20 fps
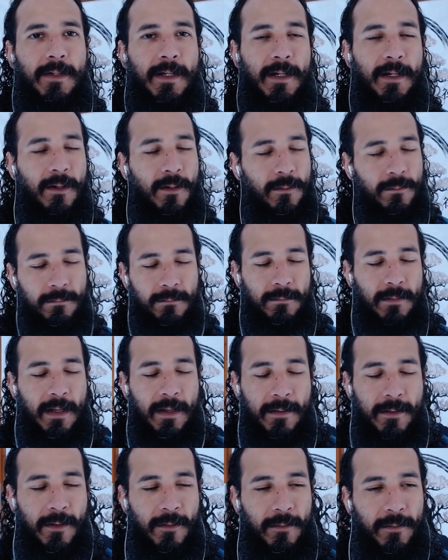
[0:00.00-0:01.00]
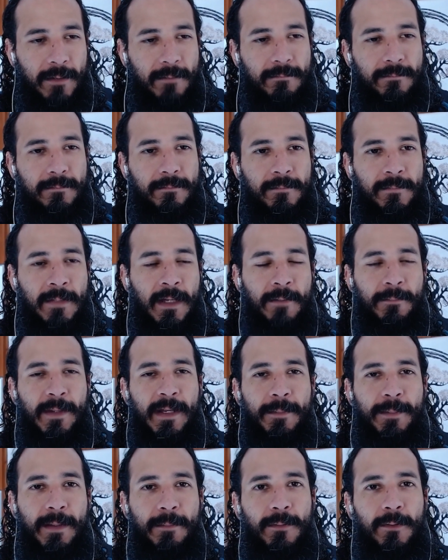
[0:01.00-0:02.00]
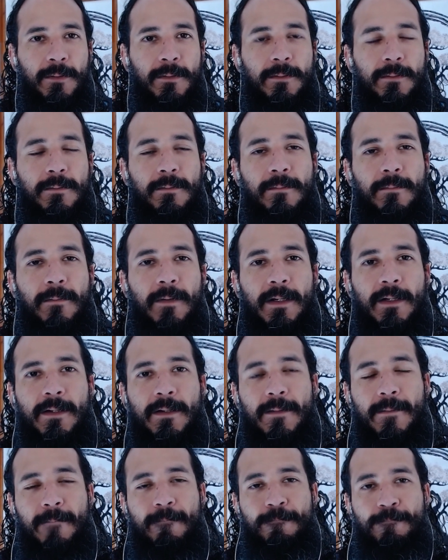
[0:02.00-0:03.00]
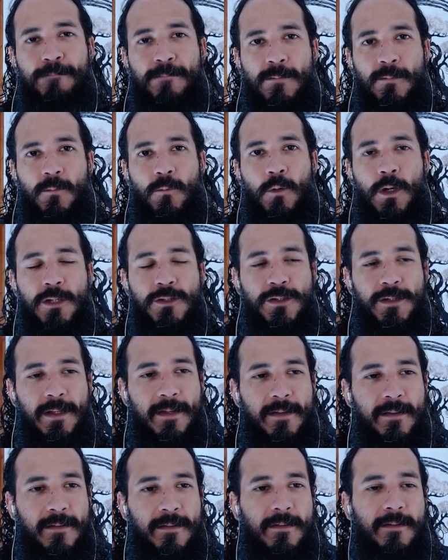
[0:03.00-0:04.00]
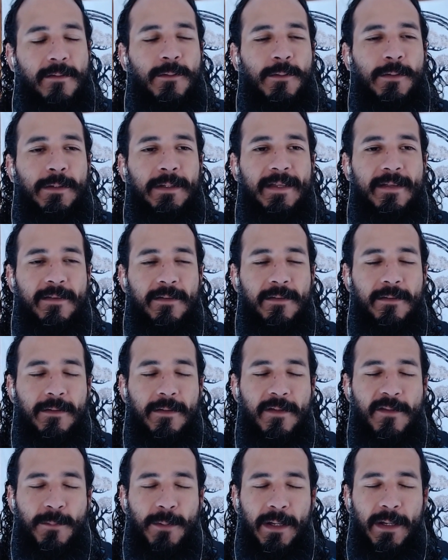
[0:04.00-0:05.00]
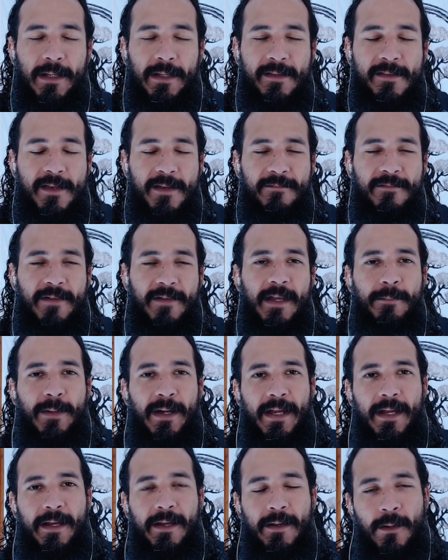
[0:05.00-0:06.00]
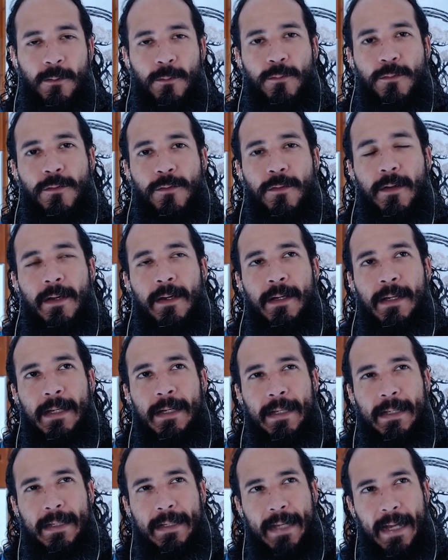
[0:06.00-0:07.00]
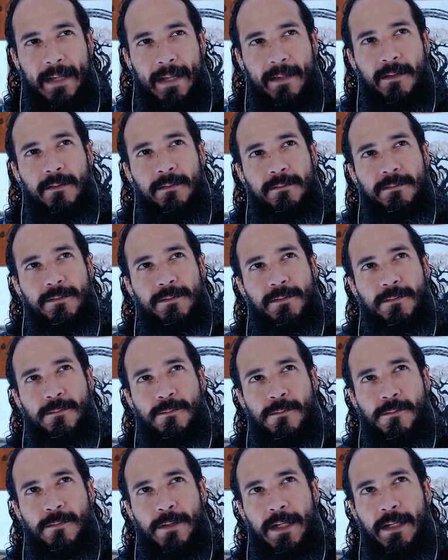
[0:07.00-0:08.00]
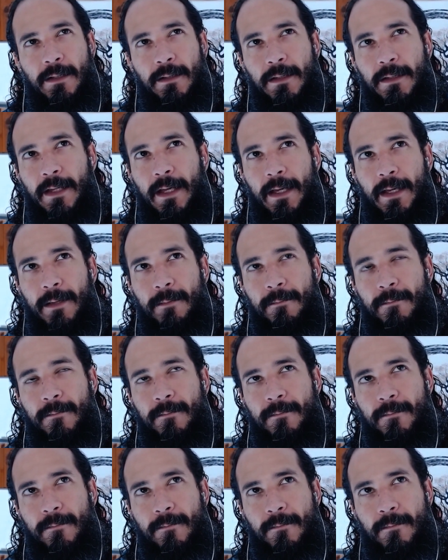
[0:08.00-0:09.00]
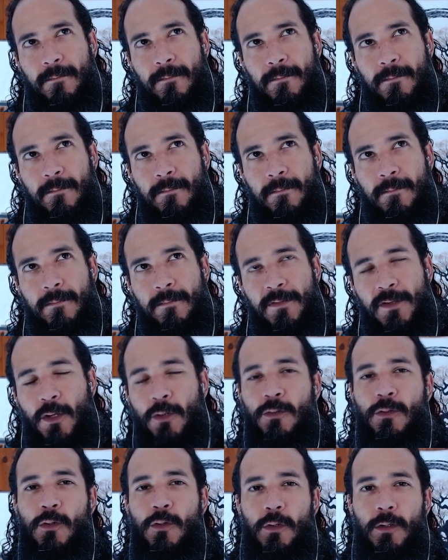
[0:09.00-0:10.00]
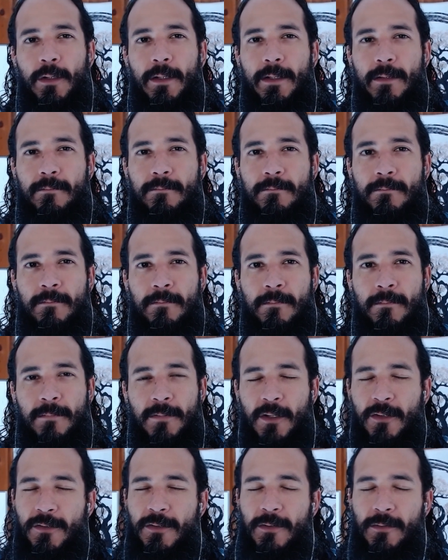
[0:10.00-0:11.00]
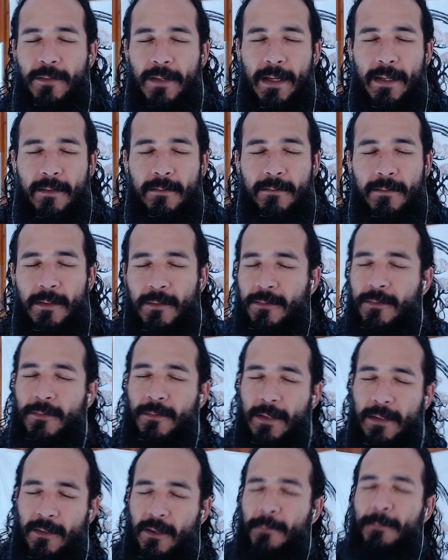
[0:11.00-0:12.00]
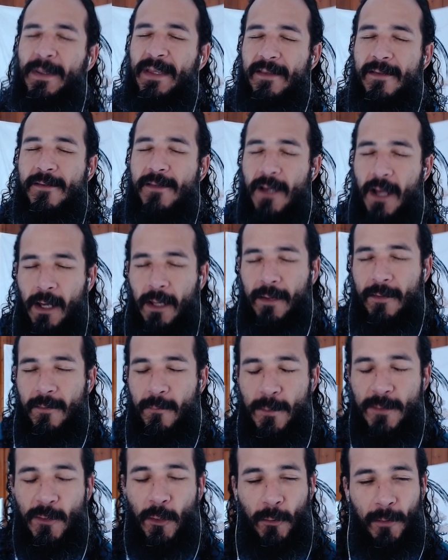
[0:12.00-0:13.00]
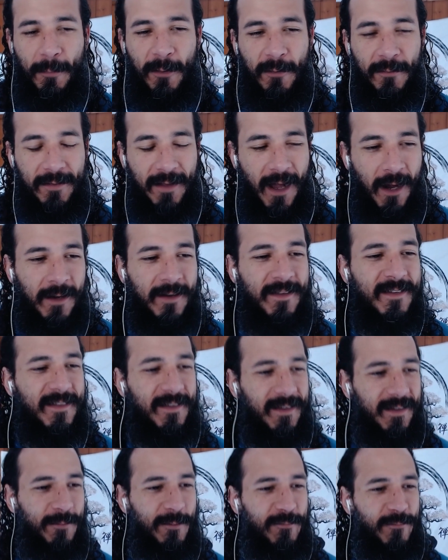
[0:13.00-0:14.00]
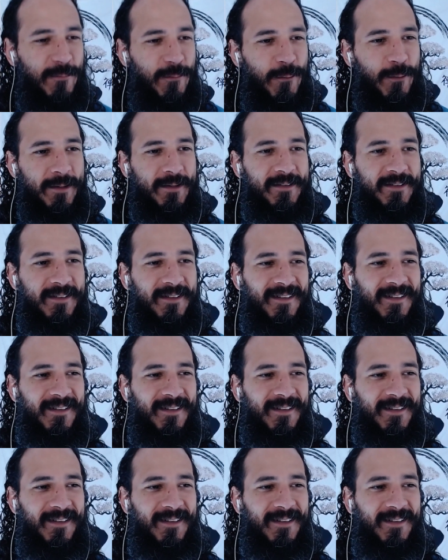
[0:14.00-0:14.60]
I don't know, I know that not many people watch this or listen to this, but let's see if anybody knows Gandalf's real name. Don't Google it. Don't do that. Don't do that. Don't be dishonest. We talked about honesty before.